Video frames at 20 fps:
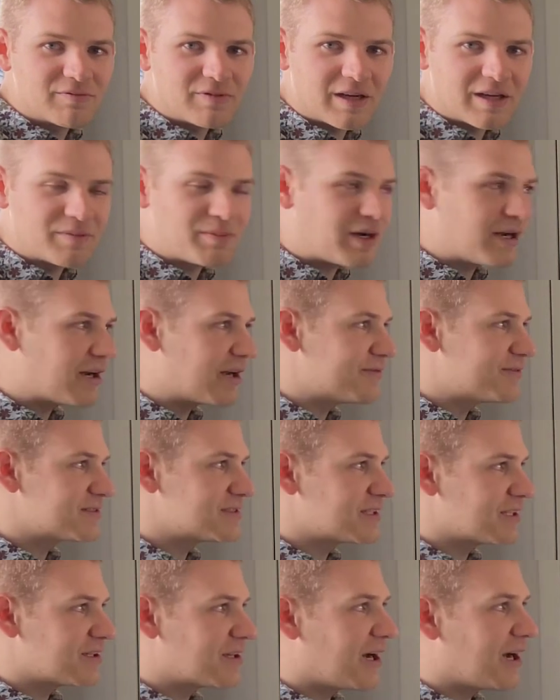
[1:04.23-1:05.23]
Rachmaninoff has
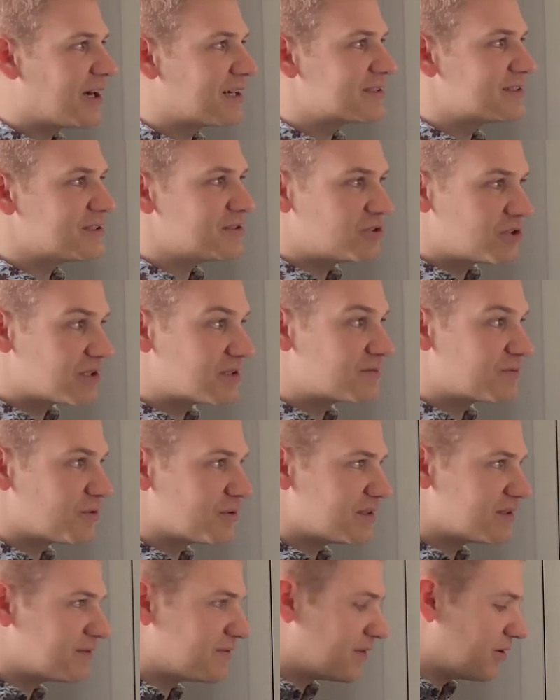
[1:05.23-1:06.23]
concocted just for
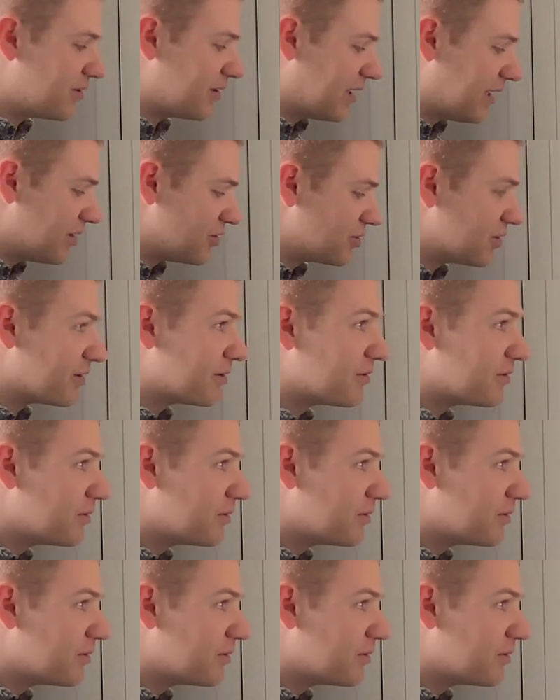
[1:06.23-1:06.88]
this variation.